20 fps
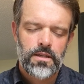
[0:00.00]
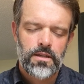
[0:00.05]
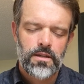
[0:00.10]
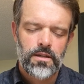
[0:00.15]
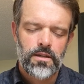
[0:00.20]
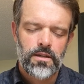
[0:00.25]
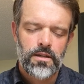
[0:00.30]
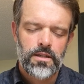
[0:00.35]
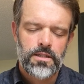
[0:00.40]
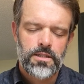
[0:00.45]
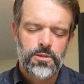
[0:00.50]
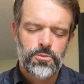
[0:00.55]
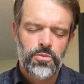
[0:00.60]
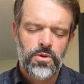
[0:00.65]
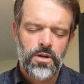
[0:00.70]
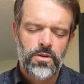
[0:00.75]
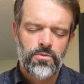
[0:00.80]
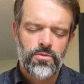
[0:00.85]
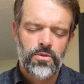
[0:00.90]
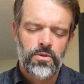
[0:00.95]
I just
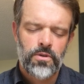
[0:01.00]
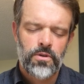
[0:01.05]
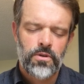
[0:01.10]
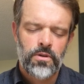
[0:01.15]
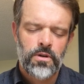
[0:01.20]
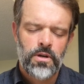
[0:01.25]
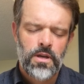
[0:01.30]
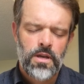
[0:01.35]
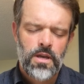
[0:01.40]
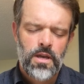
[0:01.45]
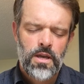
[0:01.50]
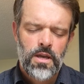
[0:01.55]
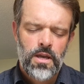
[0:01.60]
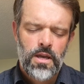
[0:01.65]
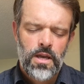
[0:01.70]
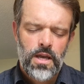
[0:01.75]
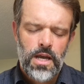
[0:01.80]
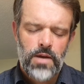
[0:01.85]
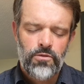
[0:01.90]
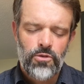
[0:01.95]
pray for
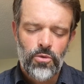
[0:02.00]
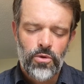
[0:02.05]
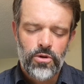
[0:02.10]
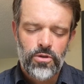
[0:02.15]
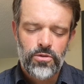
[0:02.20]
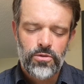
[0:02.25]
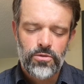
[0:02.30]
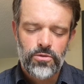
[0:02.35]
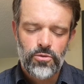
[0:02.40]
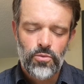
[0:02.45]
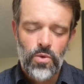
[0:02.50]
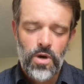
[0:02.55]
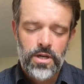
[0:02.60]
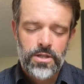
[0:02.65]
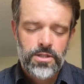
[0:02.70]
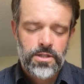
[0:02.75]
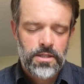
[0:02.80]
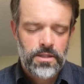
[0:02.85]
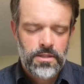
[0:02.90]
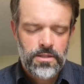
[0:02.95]
everyone who's
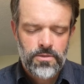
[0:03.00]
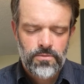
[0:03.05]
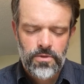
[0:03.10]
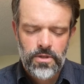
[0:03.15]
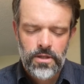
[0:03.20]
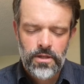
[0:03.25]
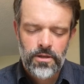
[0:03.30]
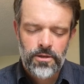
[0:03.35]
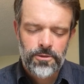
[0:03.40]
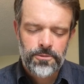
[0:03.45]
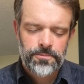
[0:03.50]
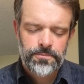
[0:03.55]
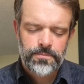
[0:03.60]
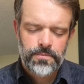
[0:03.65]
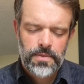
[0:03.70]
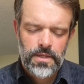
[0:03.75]
watching this video,